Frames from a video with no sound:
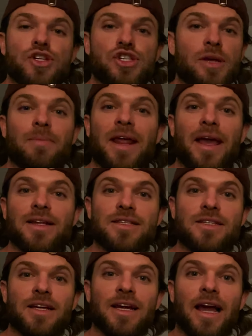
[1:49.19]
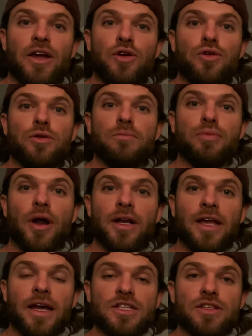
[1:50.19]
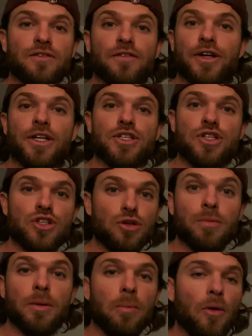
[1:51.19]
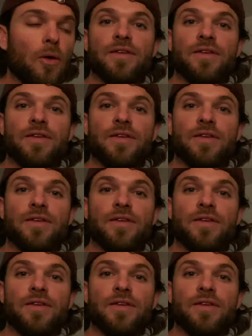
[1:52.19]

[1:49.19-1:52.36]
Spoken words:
Jim Nantz, guy who broadcast the freaking Super Bowl.